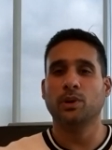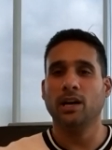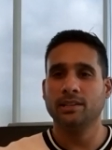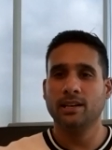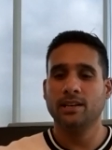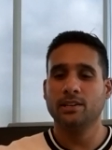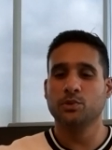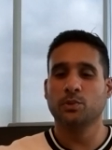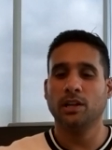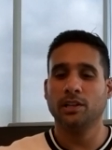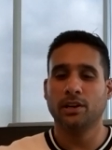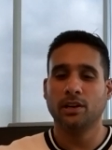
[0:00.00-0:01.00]
Ysraldha.
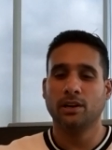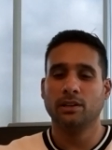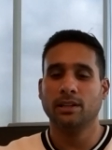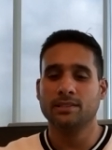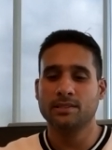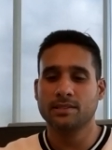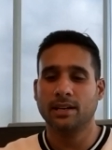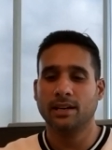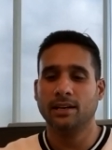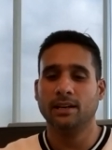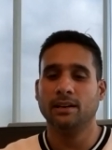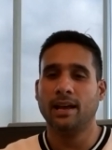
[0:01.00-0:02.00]
Ysraldha, let's
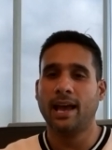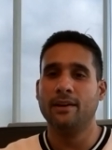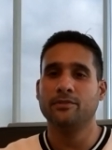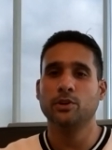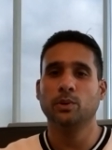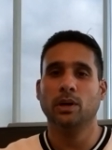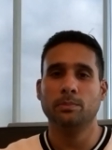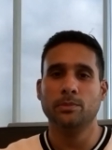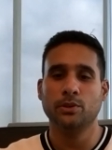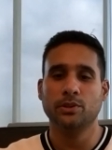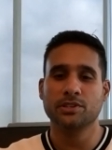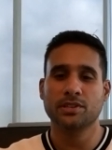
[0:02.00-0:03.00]
have you
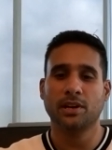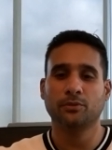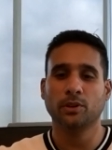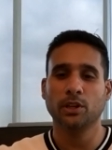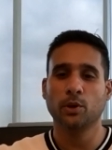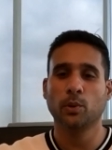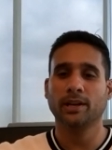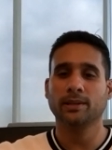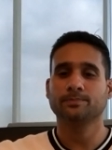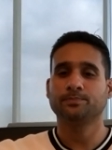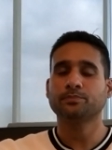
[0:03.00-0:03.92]
unmute yourself really quick.